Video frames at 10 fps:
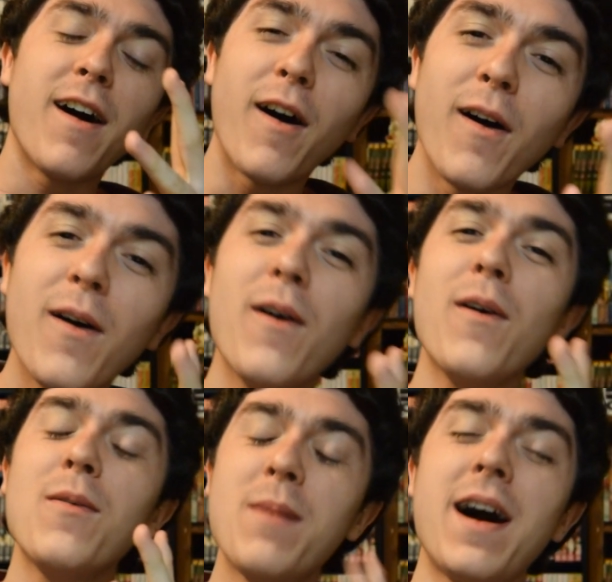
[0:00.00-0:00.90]

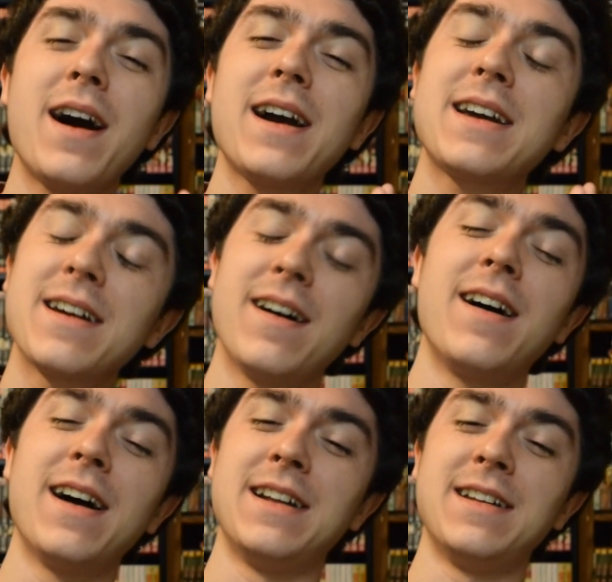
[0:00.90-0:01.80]
Oh my
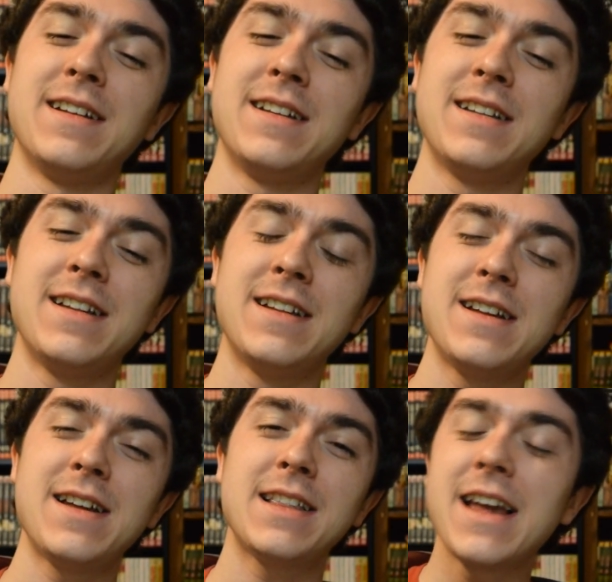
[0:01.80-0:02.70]
god.
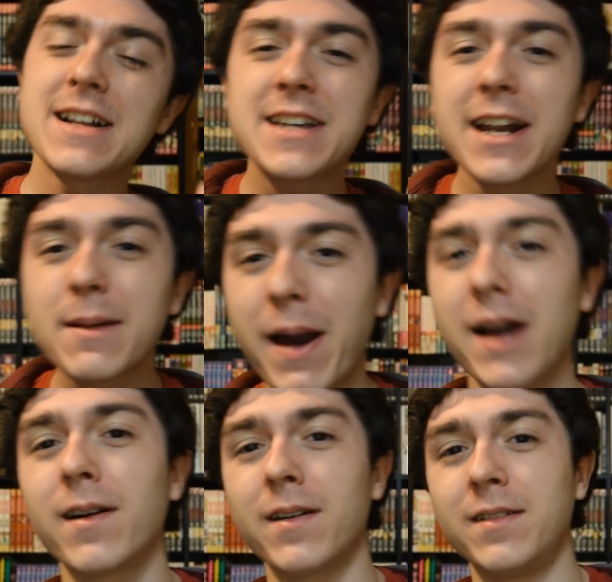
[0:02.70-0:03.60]
It's getting
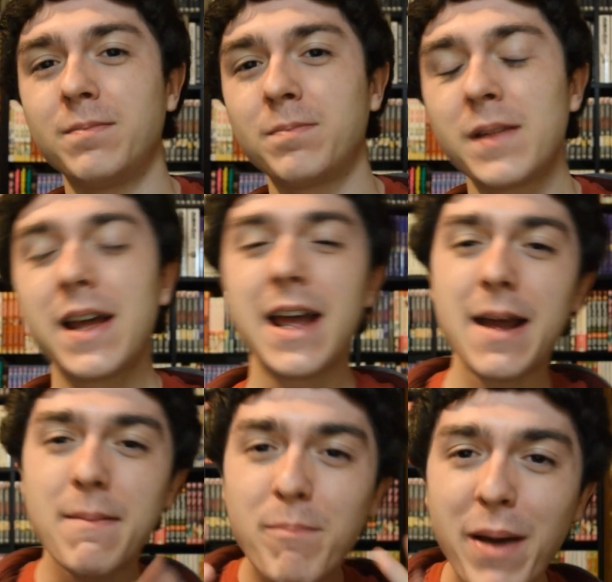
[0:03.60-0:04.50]
better
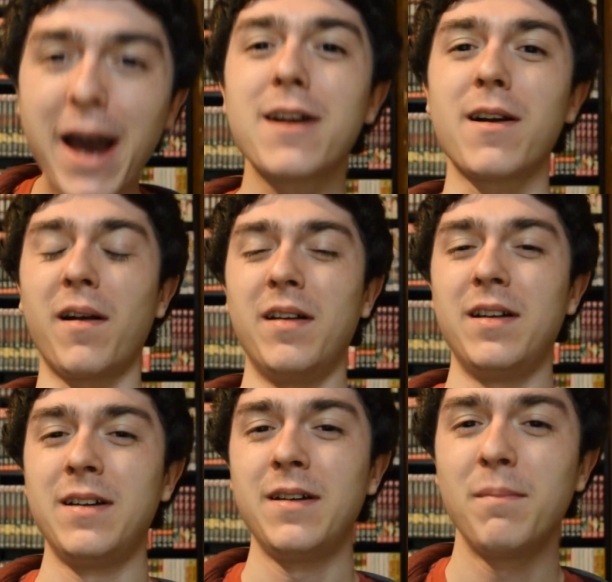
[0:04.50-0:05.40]
and better
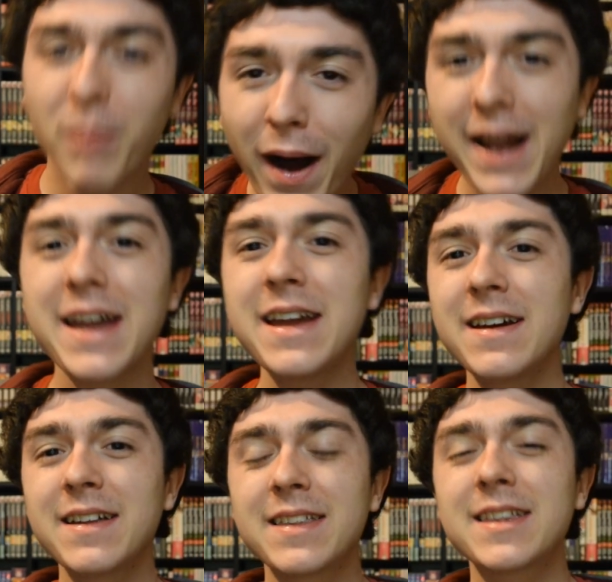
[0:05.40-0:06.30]
by
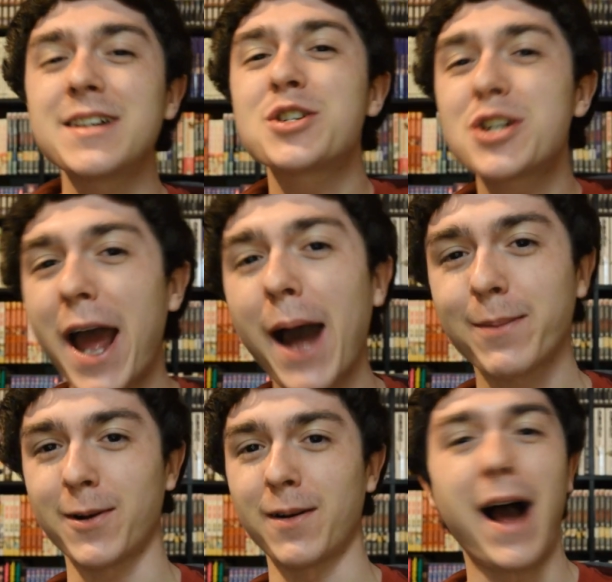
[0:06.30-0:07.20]
the
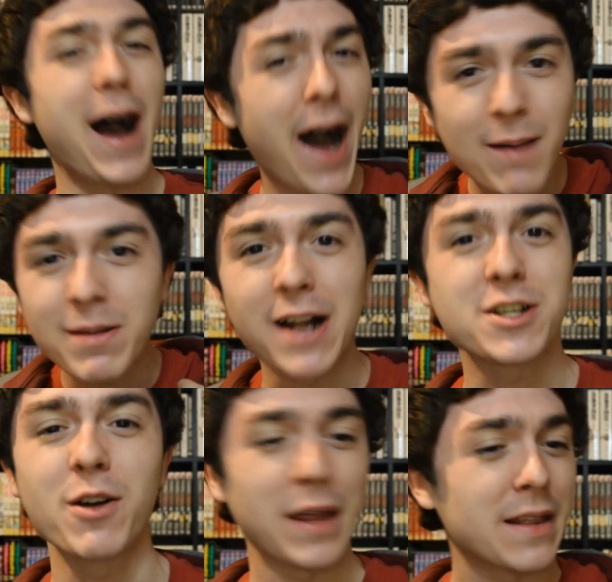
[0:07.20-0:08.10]
chapter. I I'm not
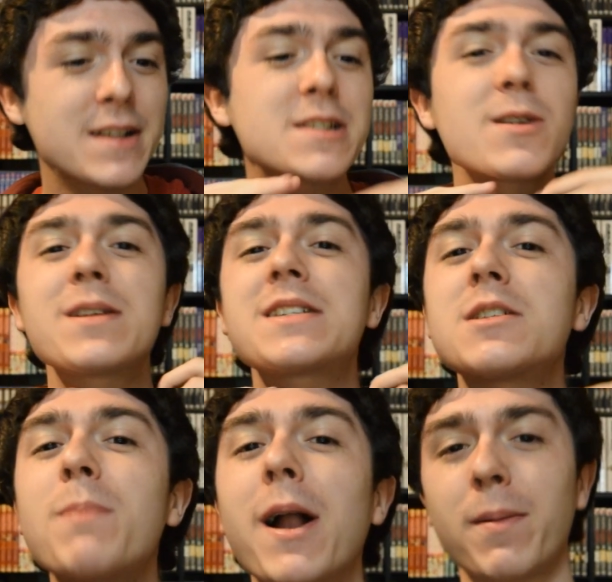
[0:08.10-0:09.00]
joking. This series
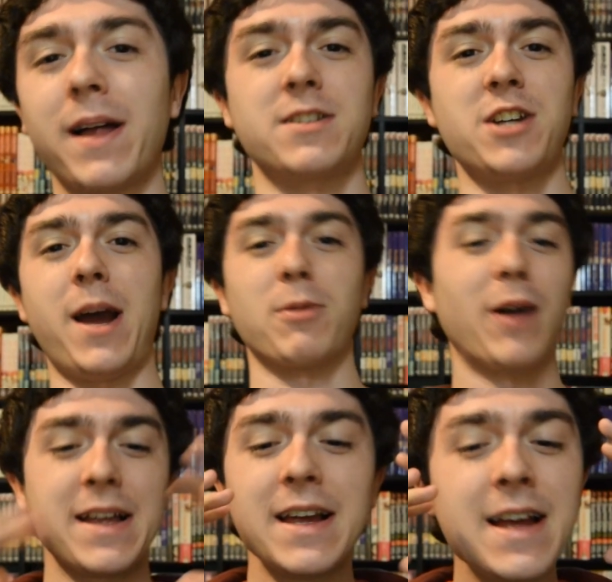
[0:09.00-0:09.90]
gets better by the chapter.
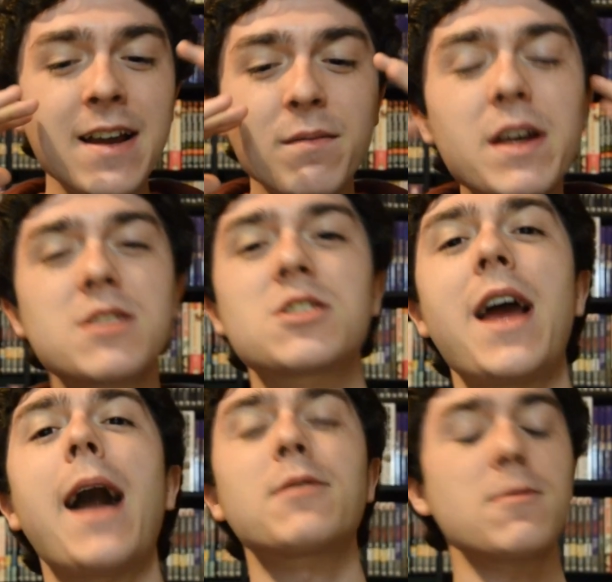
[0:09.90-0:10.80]
Like, this
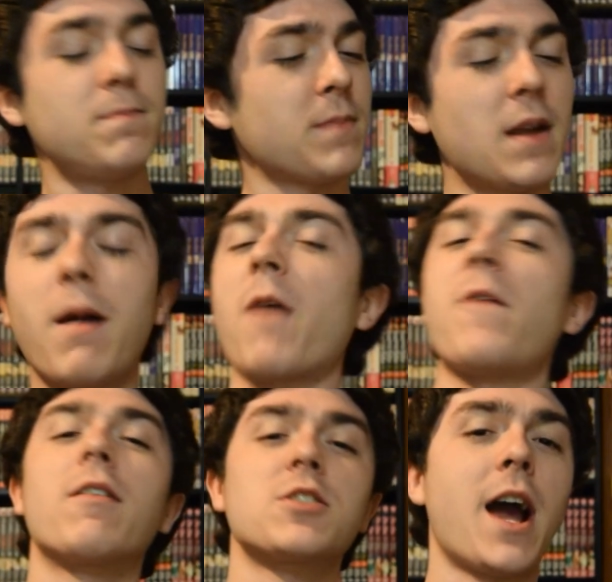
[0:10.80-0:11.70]
chapter, my
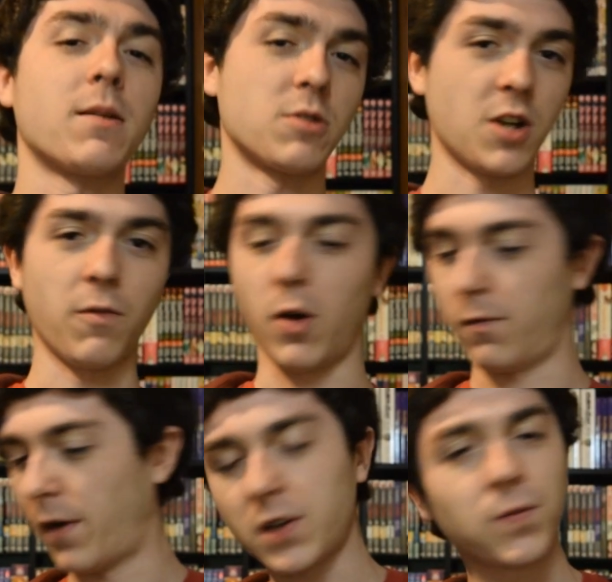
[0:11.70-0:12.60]
favorite chapter so far.
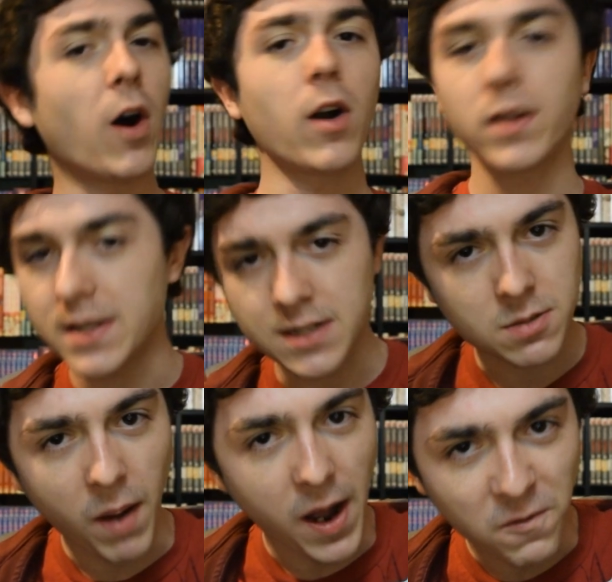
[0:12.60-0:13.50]
Thus far, this
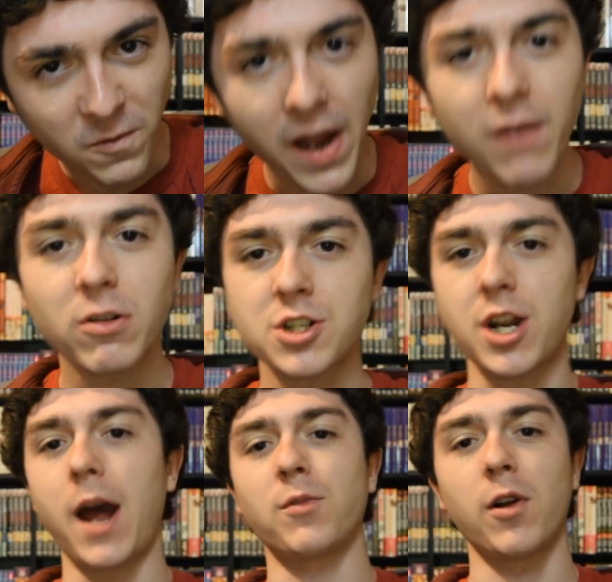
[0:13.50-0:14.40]
is my favorite
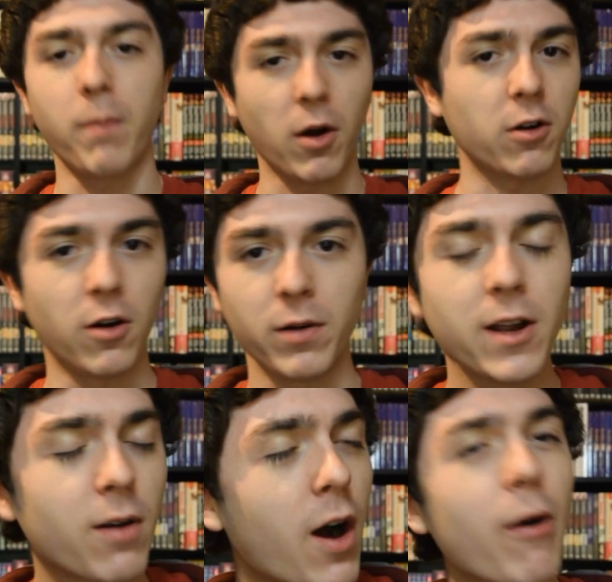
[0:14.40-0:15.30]
chapter of Boku no
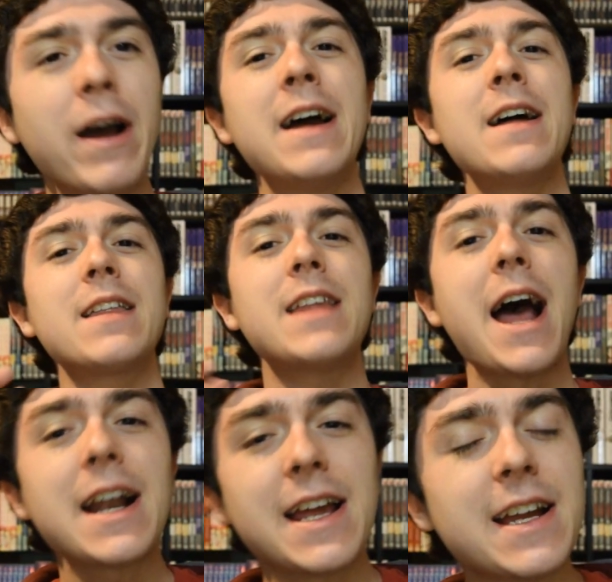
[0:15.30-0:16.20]
Hero.
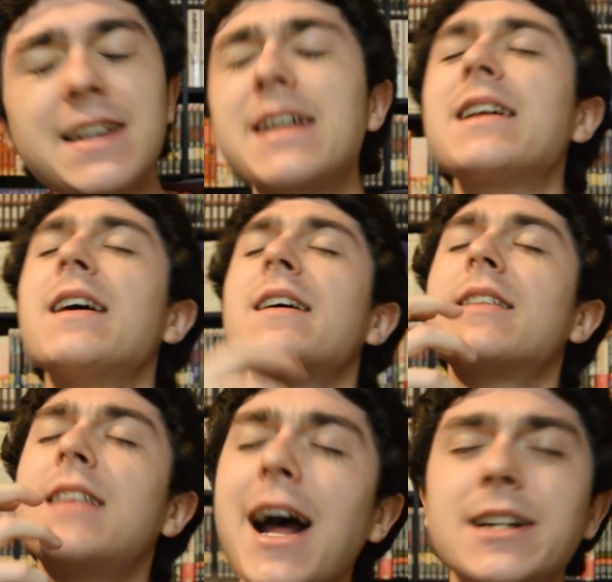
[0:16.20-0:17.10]
That ending,
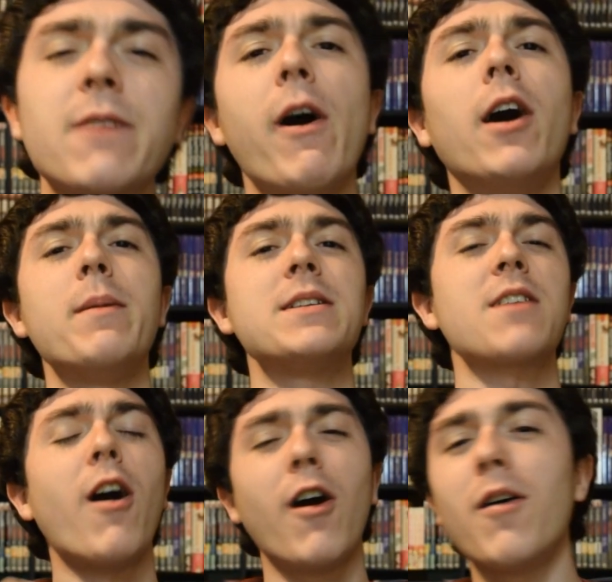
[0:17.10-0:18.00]
that development,
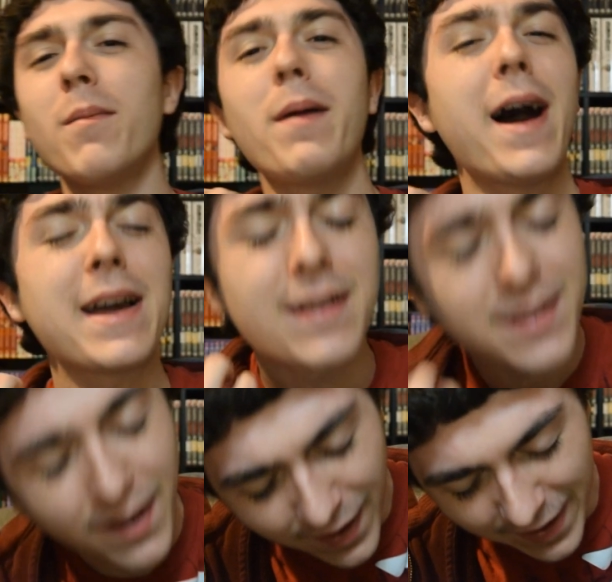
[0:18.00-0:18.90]
oh my
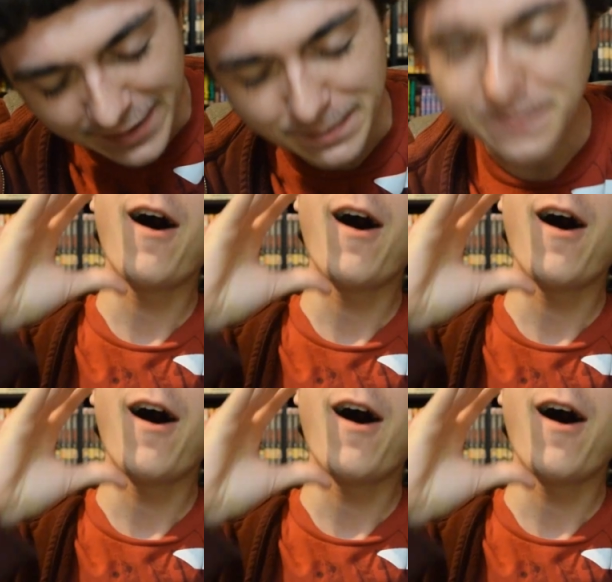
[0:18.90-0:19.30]
god.